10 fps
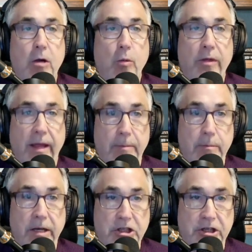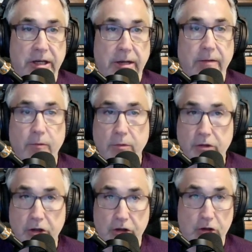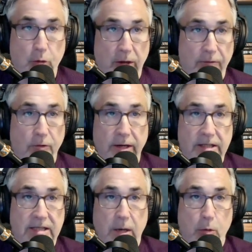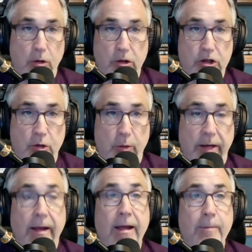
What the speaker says: with a mission to do whatever it is that we're doing